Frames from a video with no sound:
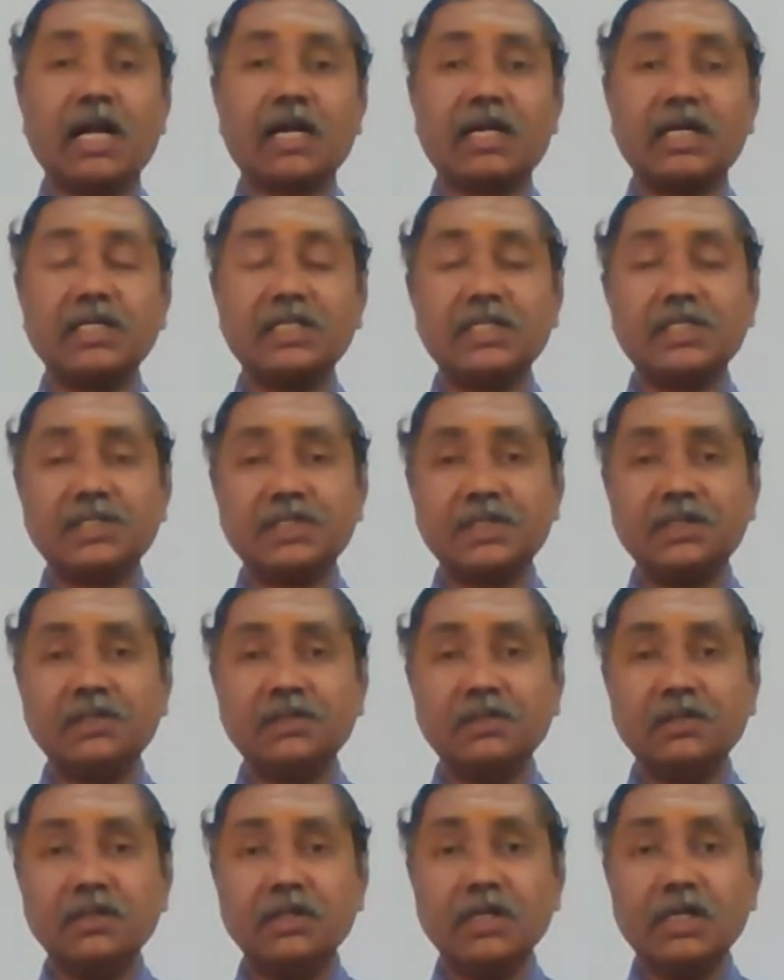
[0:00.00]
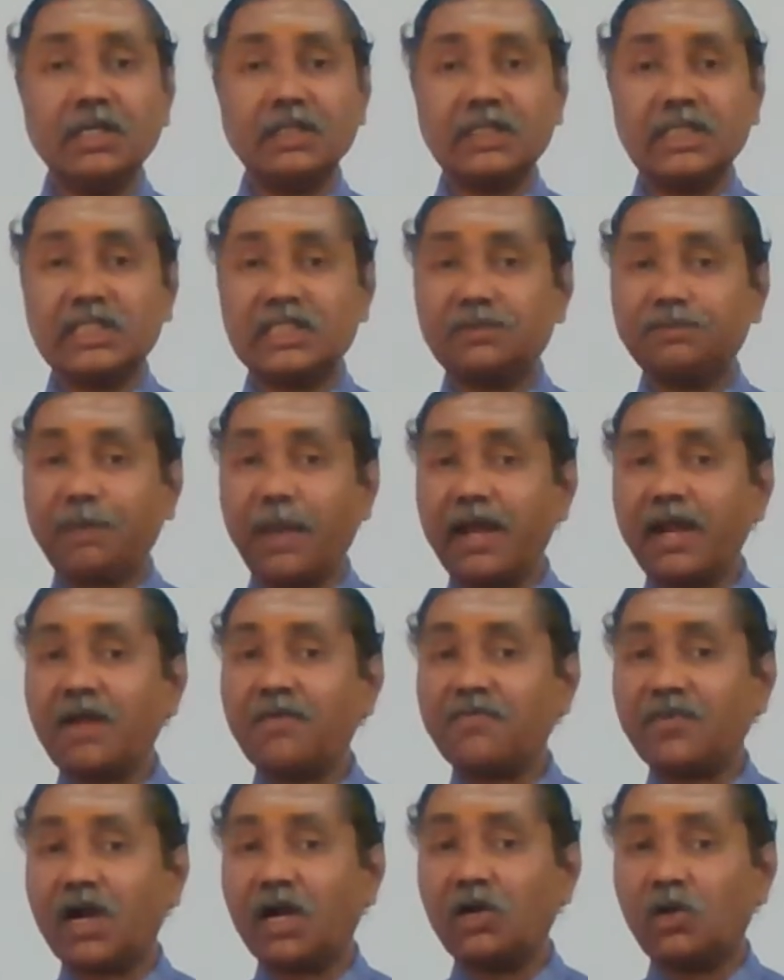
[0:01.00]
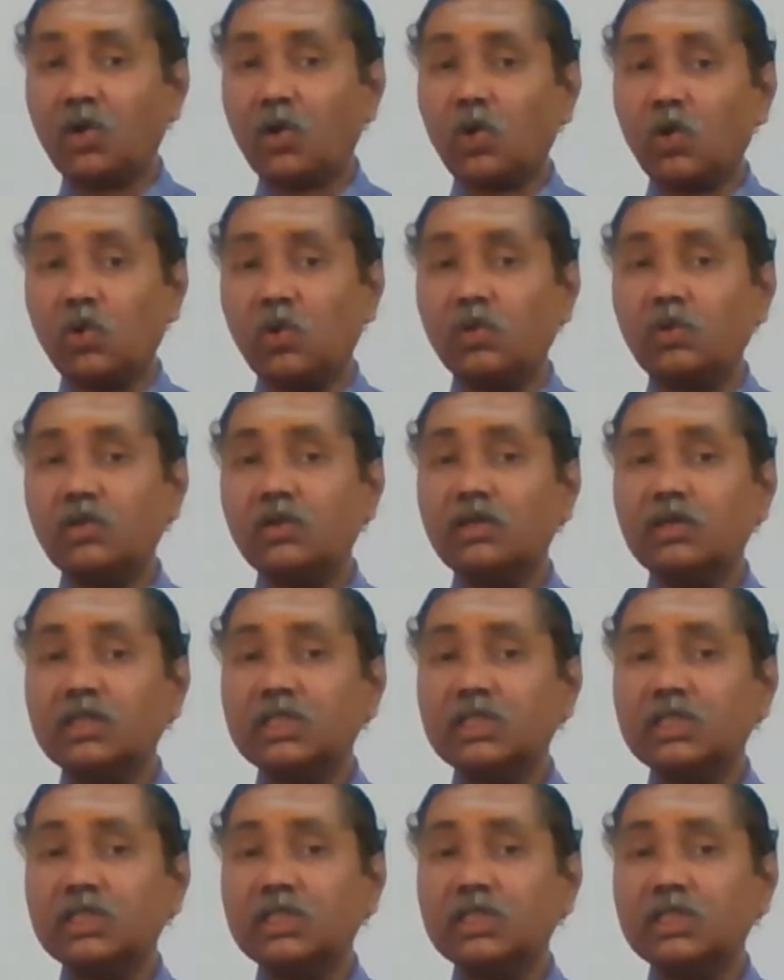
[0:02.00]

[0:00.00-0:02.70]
organization, the span of control.